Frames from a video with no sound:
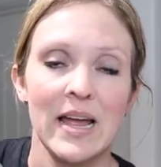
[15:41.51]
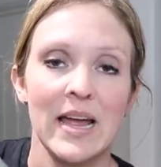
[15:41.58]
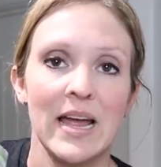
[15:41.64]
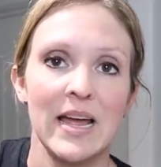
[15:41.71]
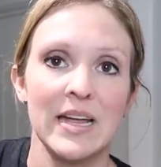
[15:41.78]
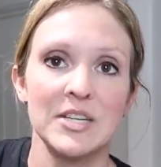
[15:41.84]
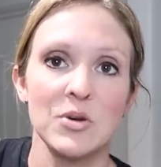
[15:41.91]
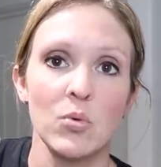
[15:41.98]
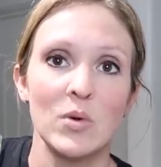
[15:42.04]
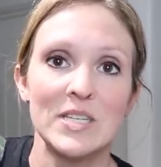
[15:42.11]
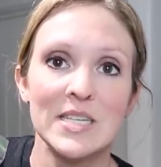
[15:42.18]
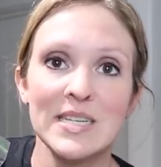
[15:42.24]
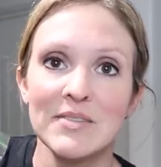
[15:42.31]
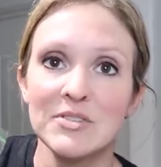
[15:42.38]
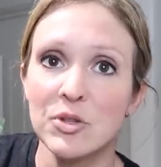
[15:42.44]
and we
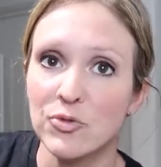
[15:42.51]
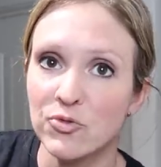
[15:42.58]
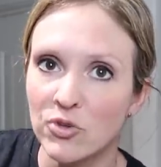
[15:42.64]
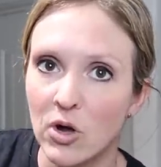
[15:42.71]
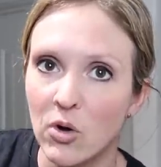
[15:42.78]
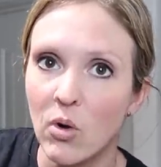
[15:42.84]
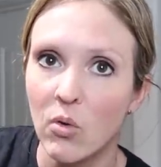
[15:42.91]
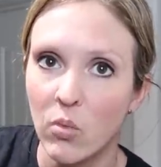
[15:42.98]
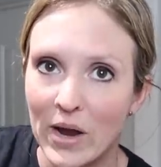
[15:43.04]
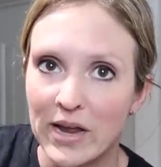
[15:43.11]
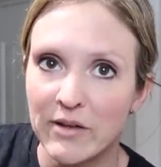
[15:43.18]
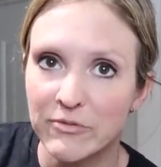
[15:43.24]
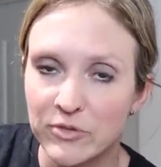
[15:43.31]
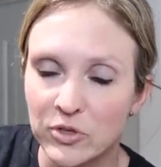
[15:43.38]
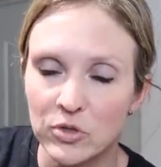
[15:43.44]
didn't have to throw
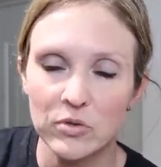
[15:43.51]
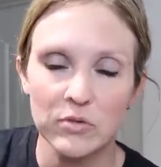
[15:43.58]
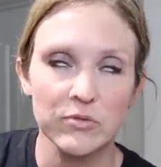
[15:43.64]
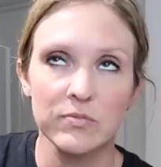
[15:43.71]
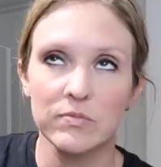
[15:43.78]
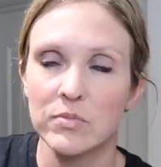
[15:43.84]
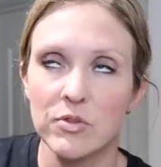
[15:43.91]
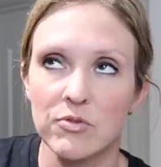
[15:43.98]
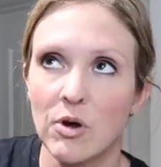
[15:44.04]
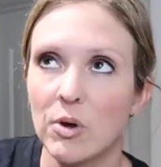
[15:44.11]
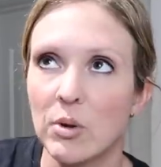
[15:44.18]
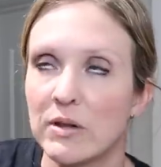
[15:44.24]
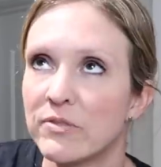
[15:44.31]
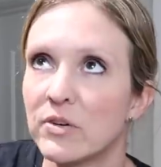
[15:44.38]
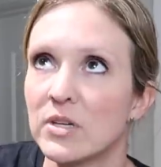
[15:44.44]
away food. Throwing
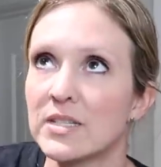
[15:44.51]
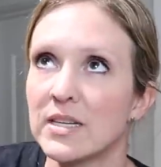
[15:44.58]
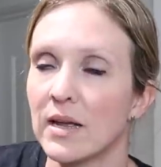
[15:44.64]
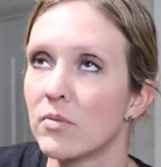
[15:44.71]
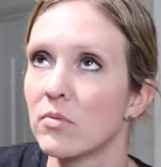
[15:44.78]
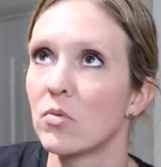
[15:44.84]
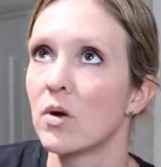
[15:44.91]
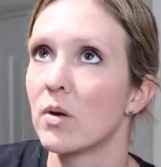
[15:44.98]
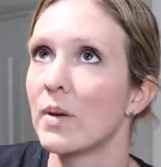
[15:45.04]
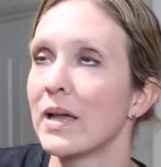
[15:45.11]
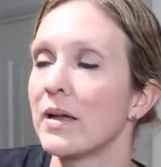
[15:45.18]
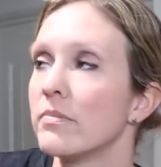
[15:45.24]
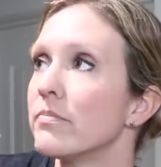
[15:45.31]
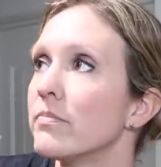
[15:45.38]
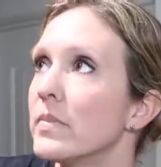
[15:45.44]
away food is like one of
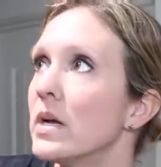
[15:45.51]
my